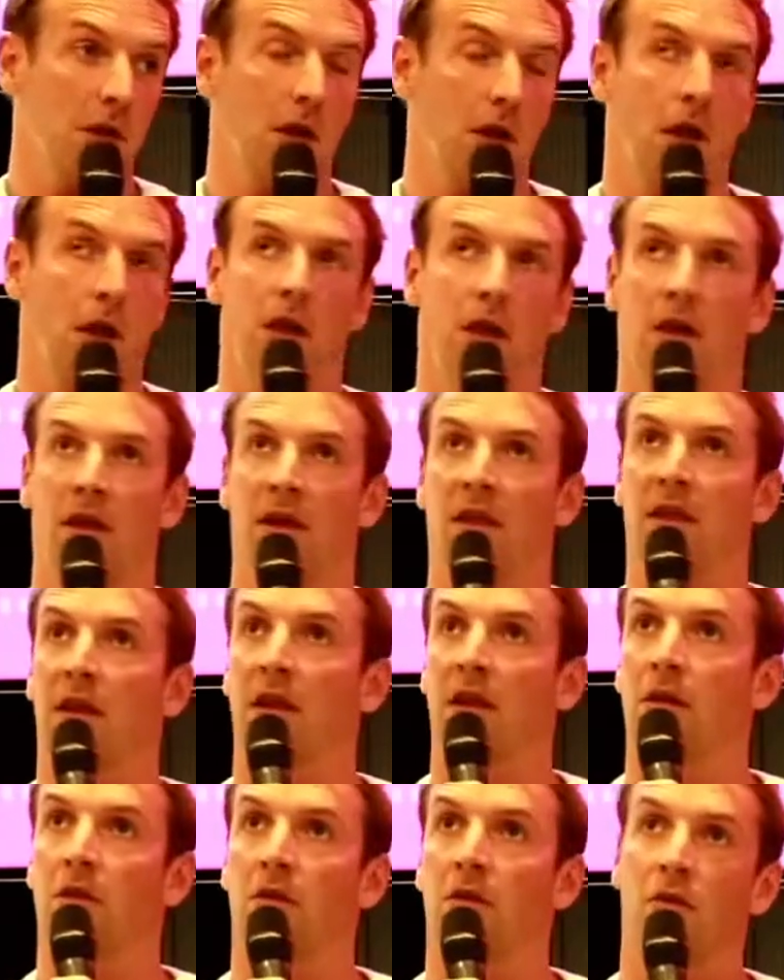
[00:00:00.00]
And I
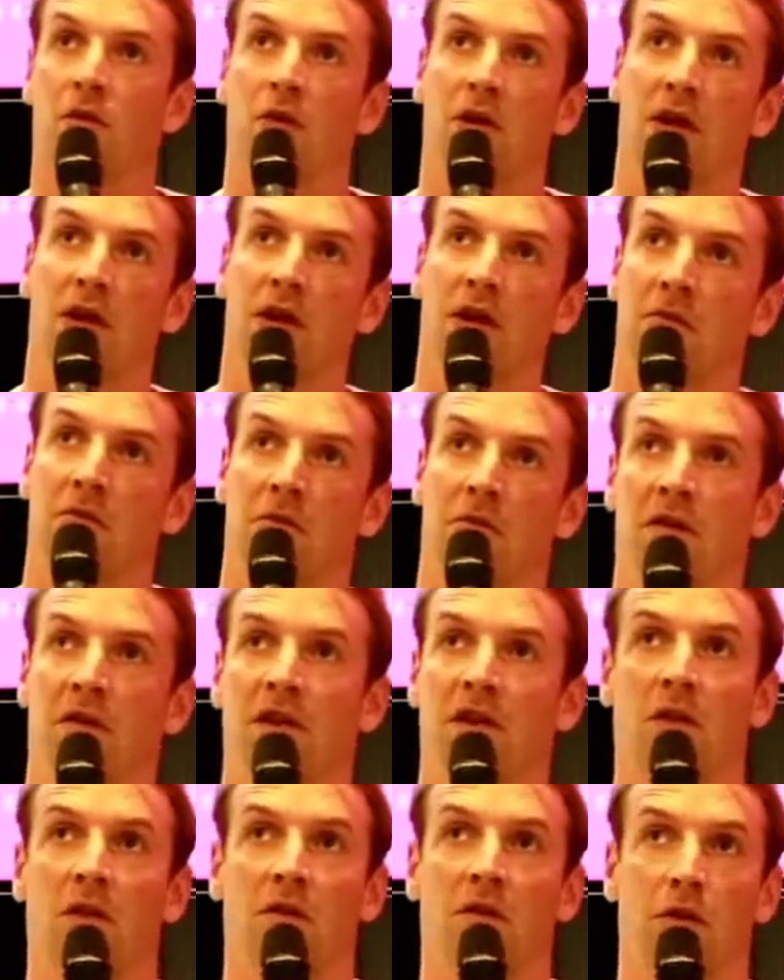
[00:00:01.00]
think, like this
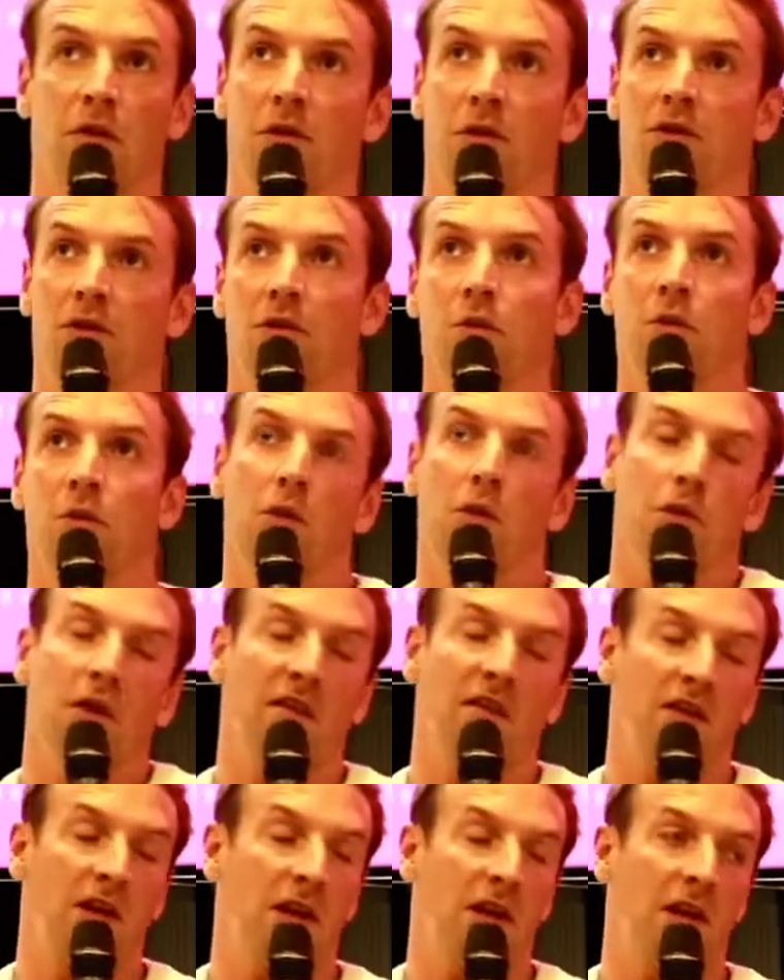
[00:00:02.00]
kind of valuation we could have
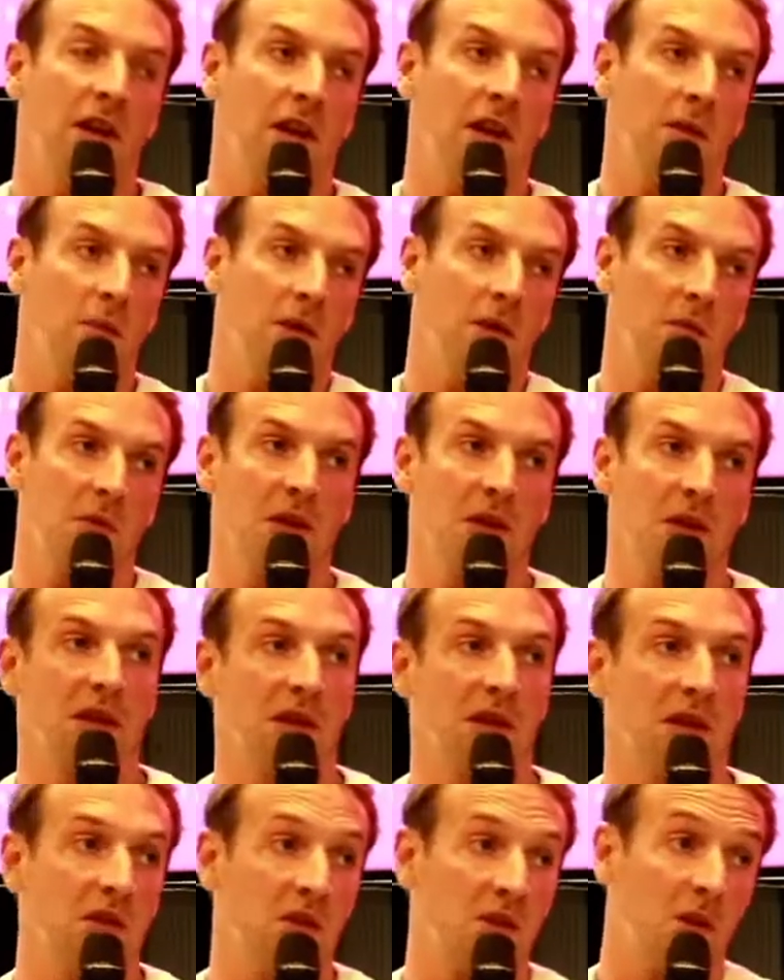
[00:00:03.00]
had like maybe like
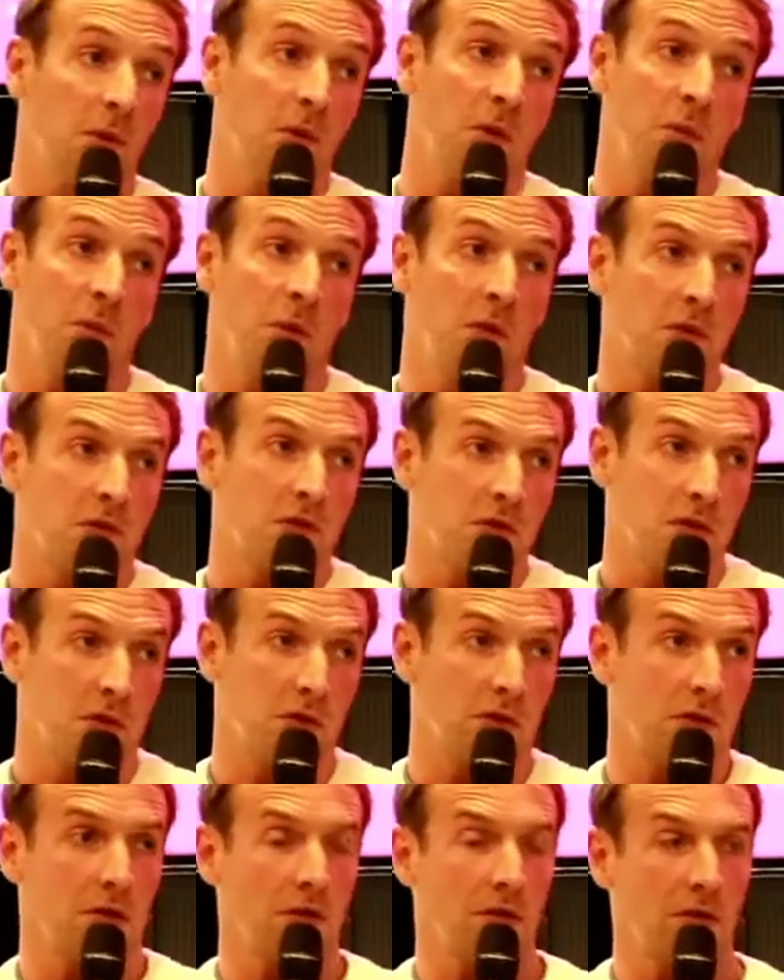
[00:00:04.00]
in the coming months
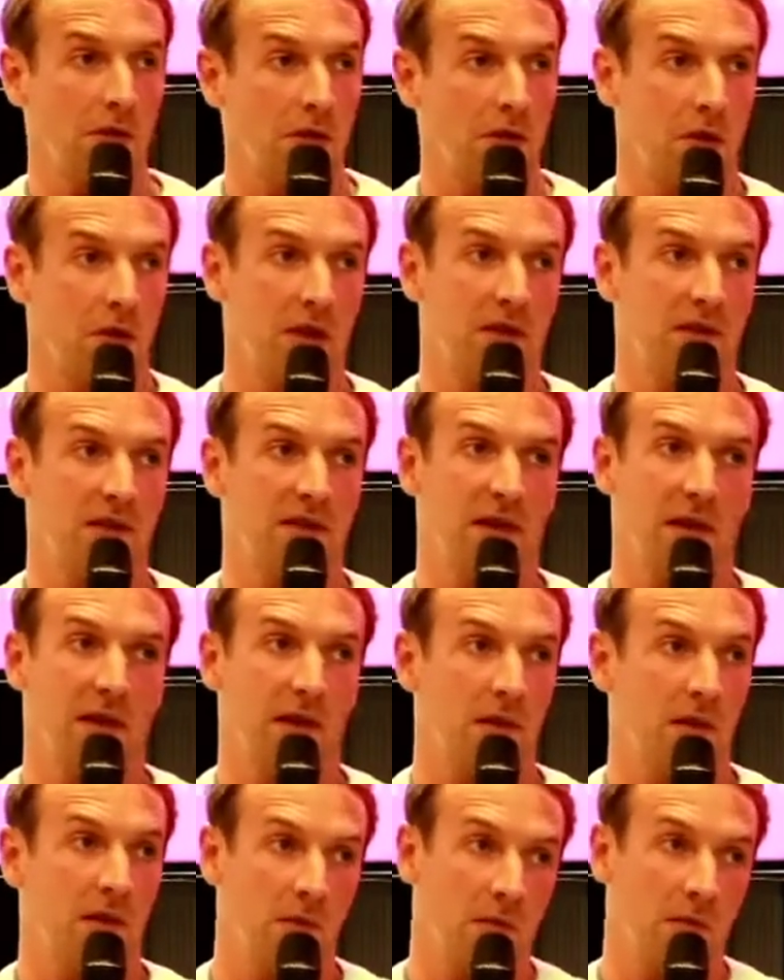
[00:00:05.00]
or let's say
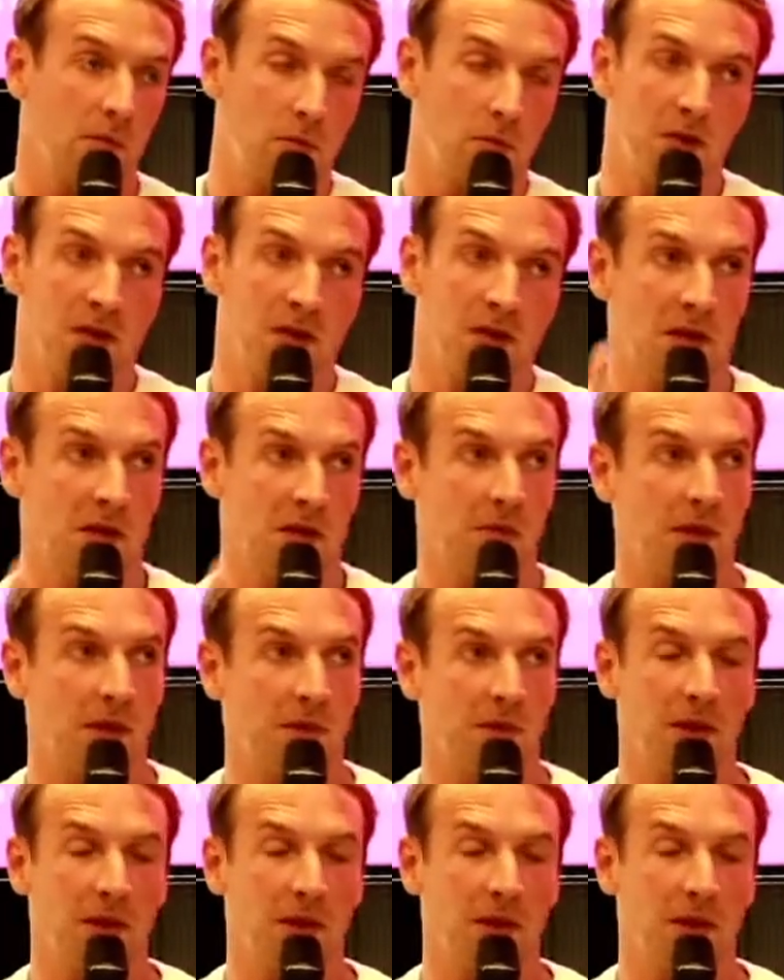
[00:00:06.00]
a year maybe.